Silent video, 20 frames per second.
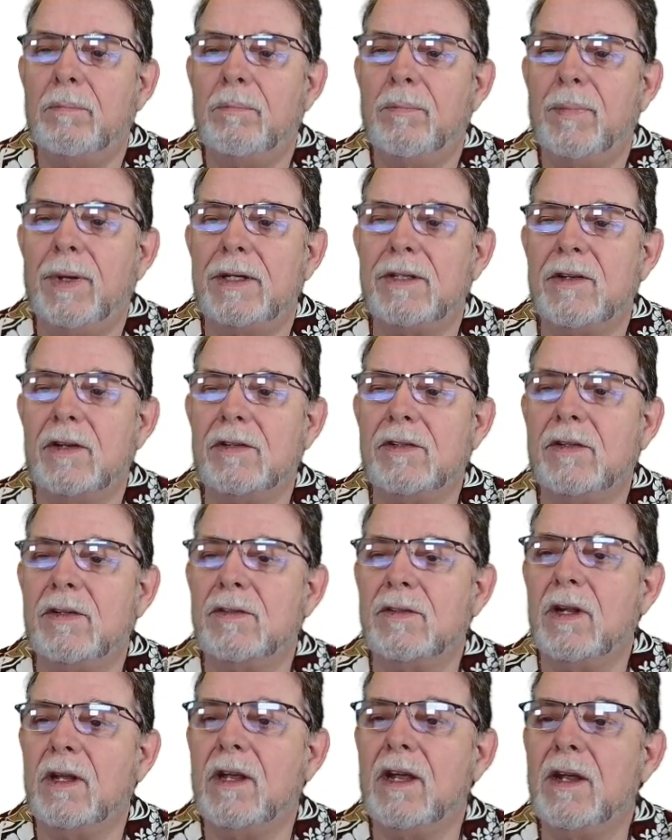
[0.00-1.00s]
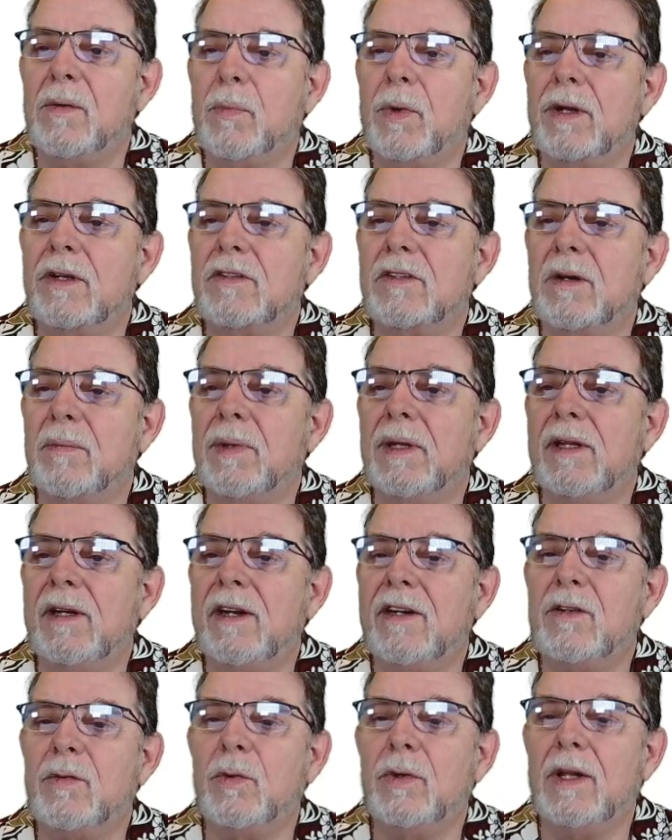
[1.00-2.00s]
By justice, a king brings
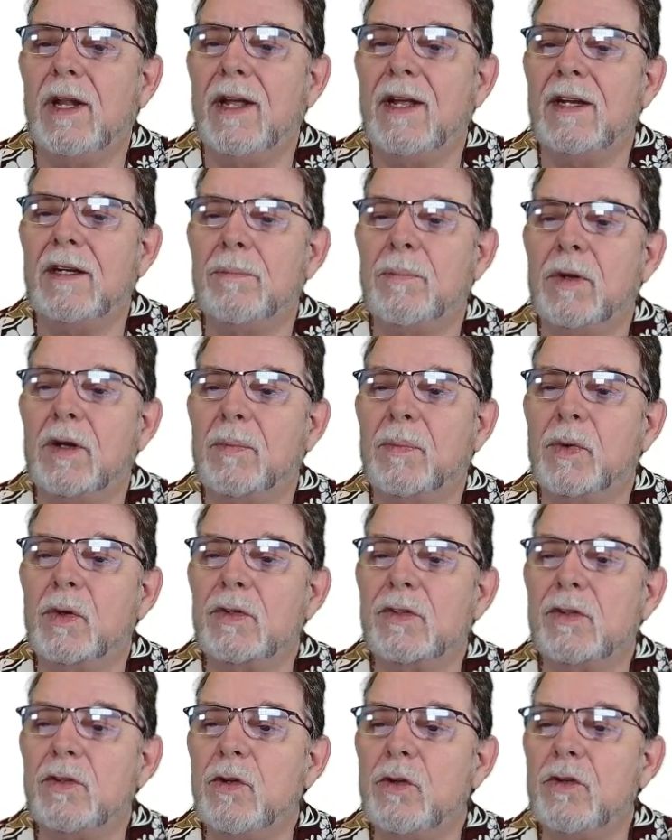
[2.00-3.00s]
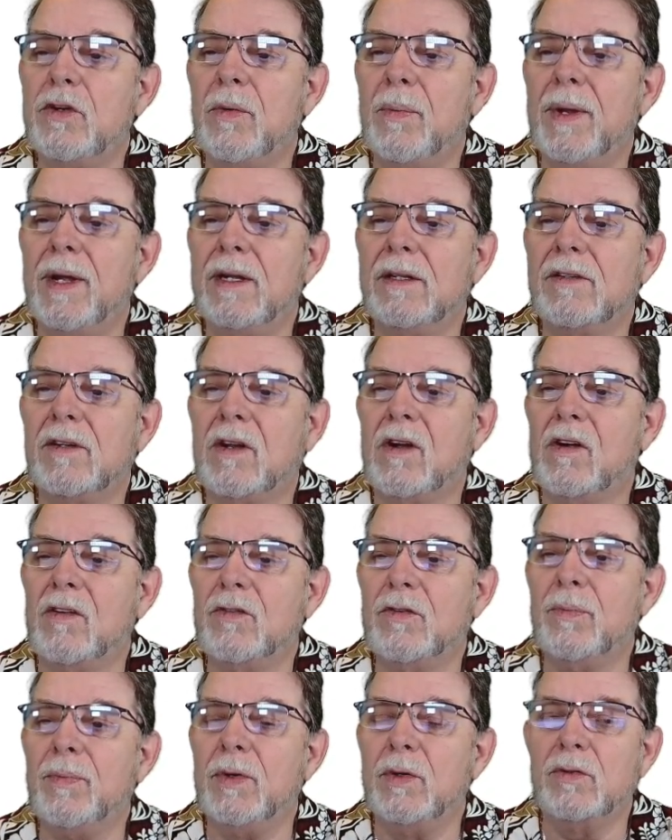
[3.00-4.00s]
stability to a land, but a person who demands
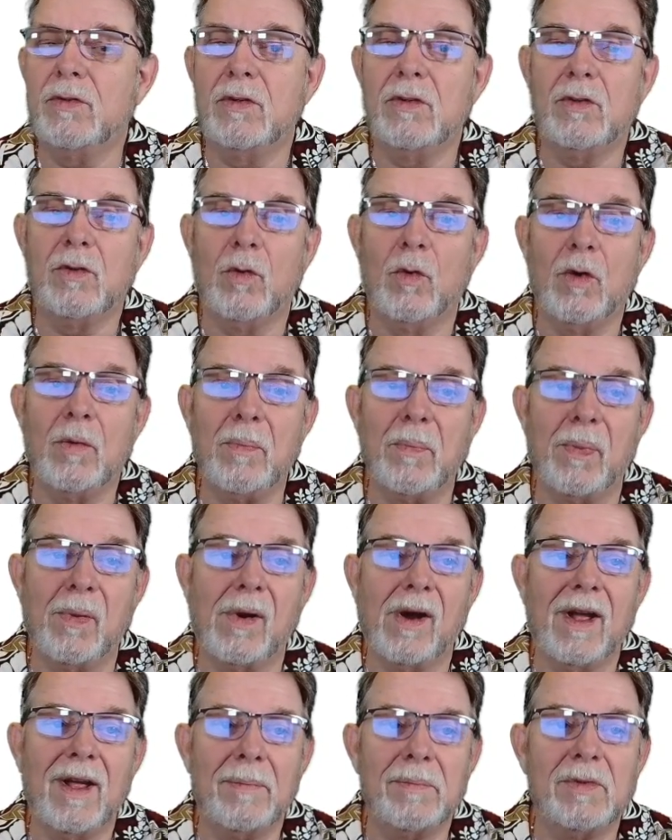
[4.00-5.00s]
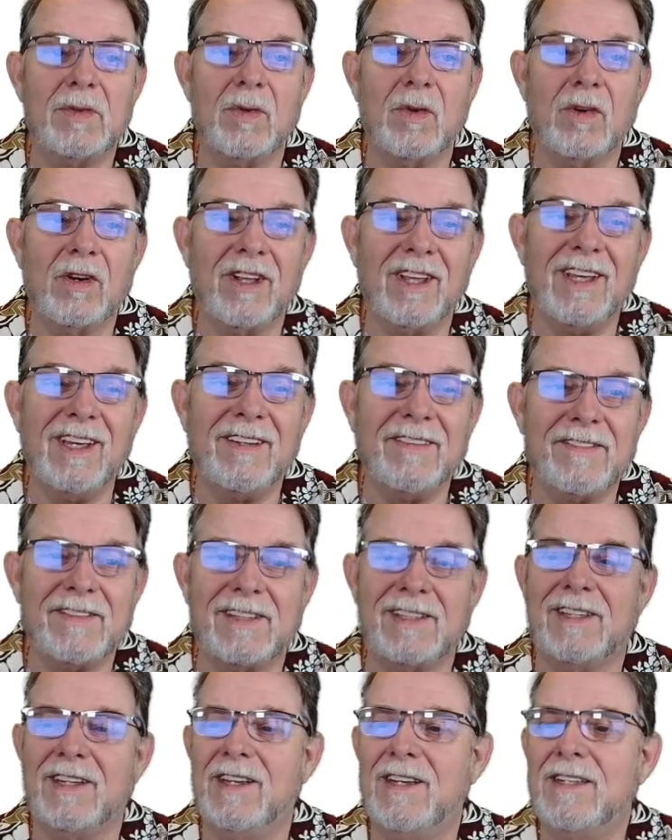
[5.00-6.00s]
contributions or bribes or
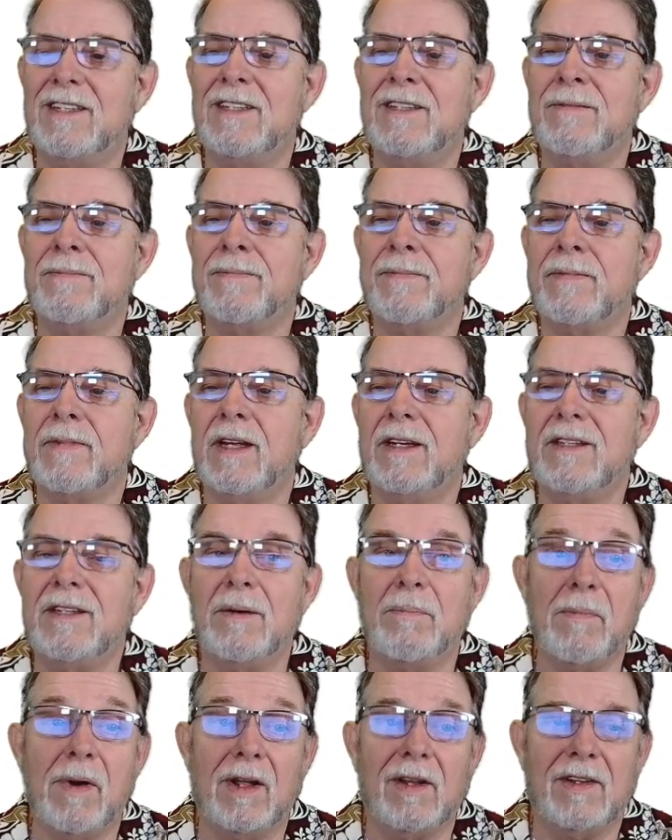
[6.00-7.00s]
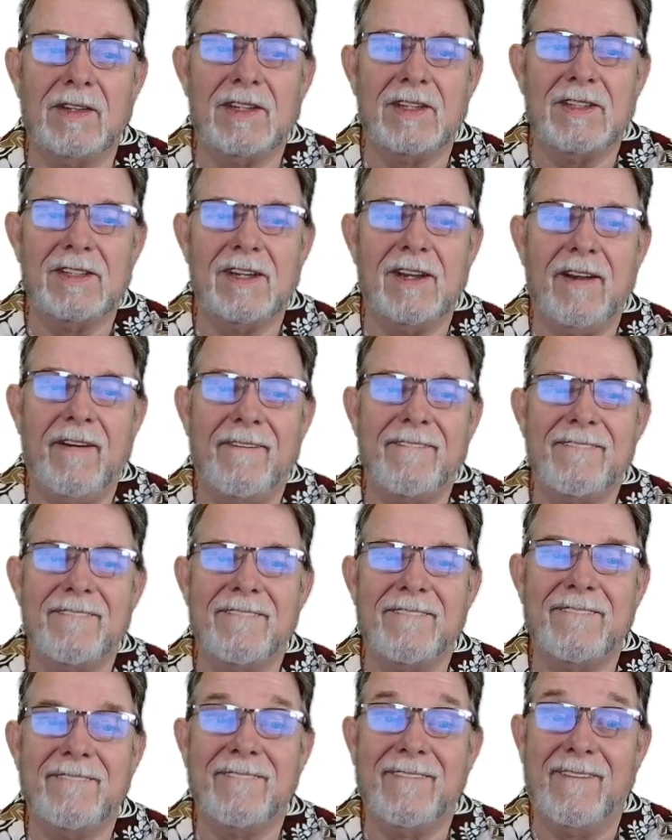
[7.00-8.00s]
gifts demolishes it.
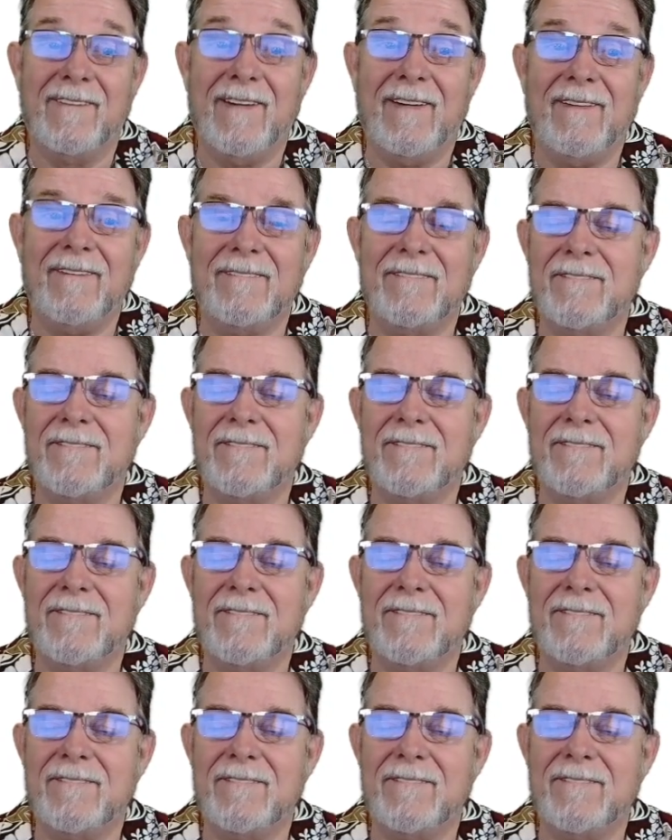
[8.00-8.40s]
Right?